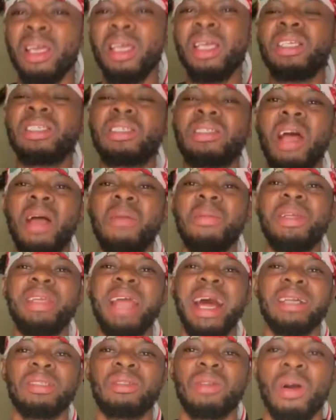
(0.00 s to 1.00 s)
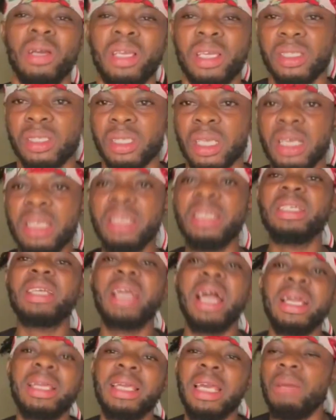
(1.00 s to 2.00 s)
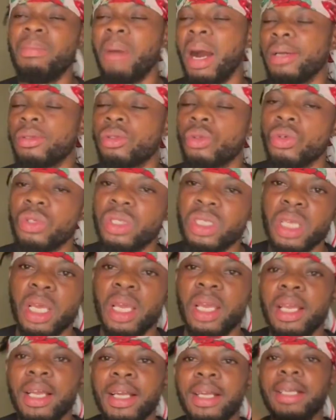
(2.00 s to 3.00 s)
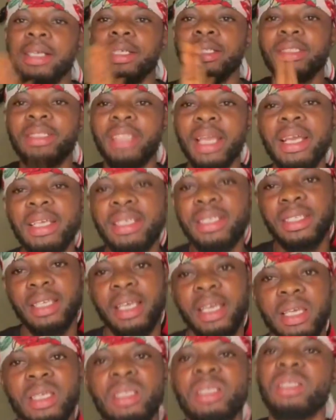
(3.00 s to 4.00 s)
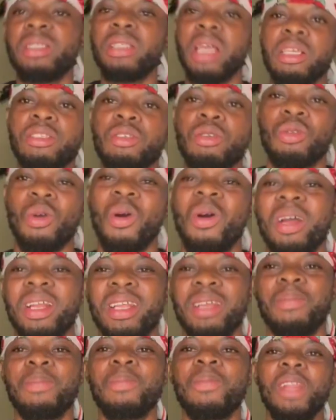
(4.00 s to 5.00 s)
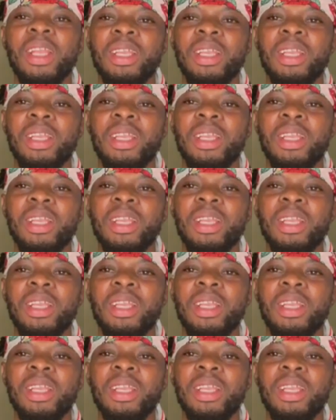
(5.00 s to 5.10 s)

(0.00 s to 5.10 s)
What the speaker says: It's not me that talk it. The girl came out to say, this is the story.